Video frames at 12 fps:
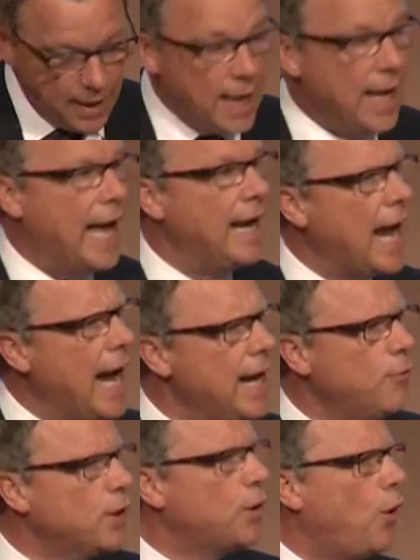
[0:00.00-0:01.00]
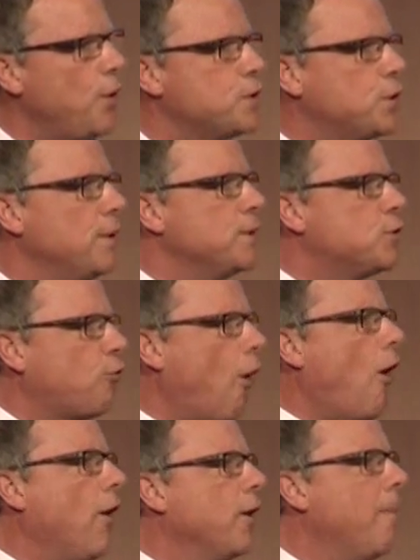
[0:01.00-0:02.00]
And agriculture is
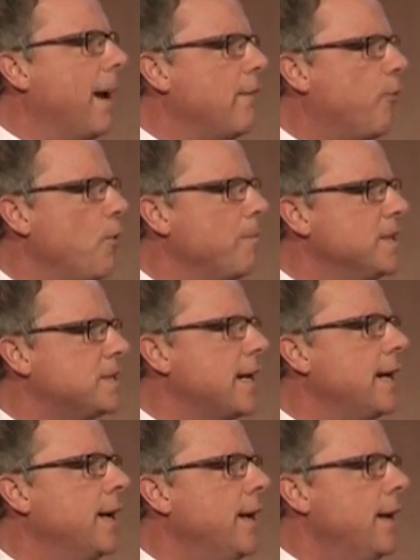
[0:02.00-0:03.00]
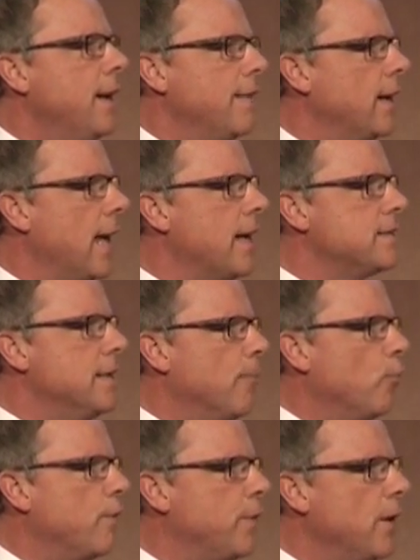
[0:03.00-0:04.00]
strong. You might have heard me say in the last
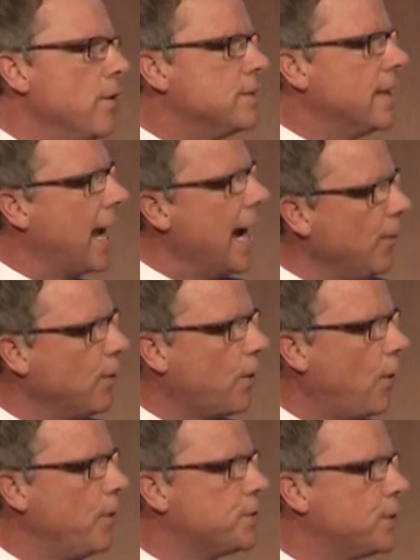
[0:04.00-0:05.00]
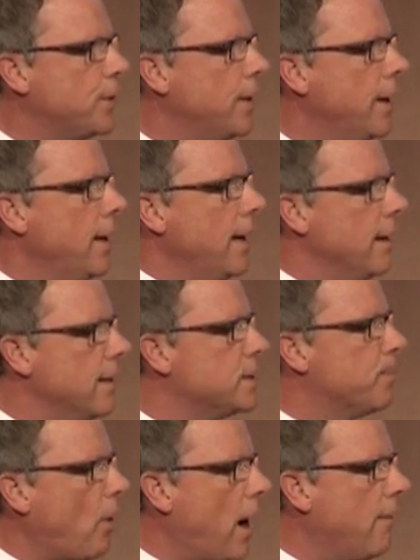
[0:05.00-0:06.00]
number of years that agriculture in this
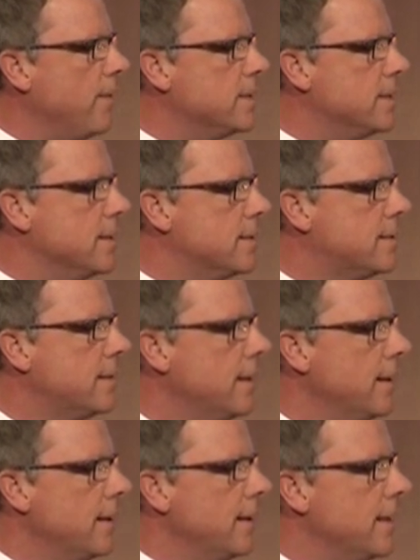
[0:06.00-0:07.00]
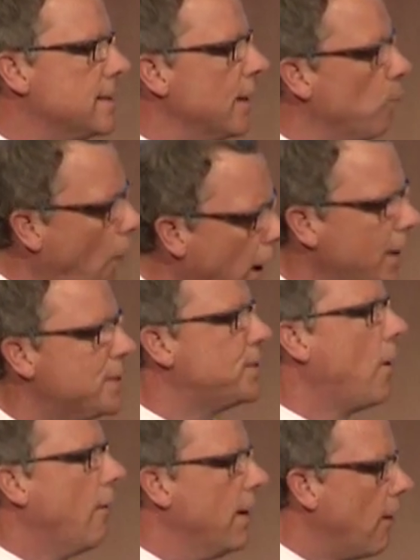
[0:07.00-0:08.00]
province is a rock
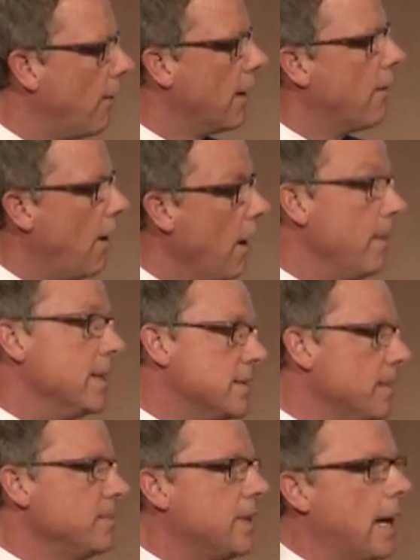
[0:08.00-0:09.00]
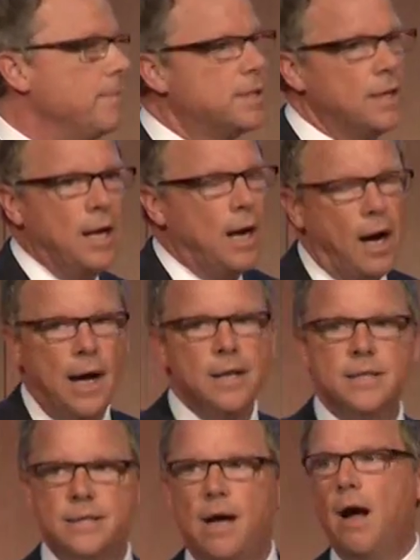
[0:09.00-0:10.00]
star in our economy, sometimes
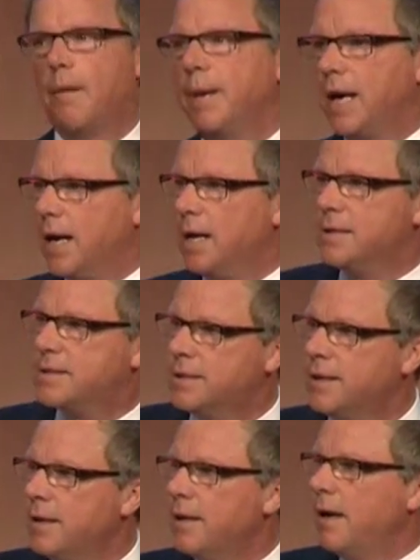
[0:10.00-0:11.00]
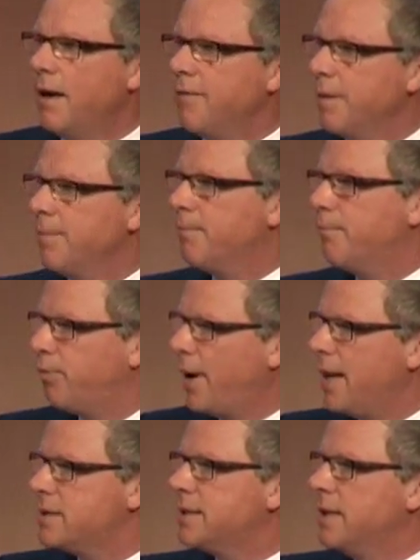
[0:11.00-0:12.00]
unsung because of the
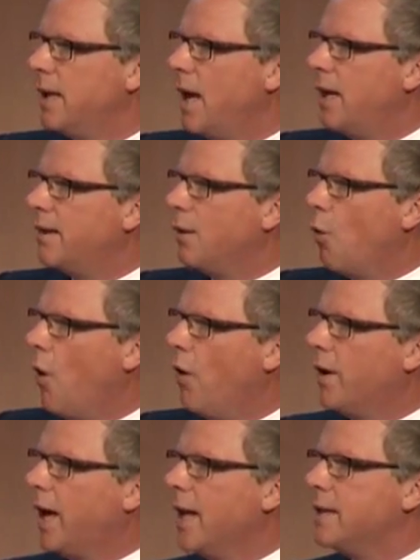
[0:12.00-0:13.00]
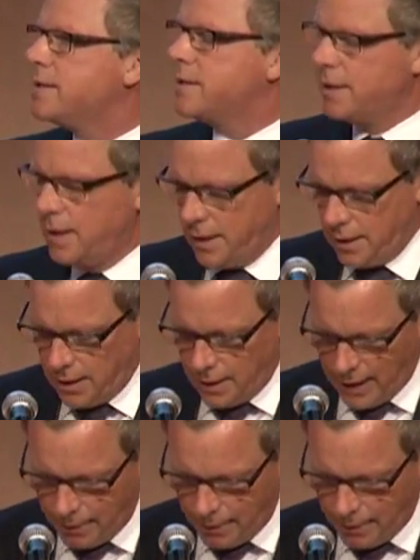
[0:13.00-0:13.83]
press and the ink that oil gets, that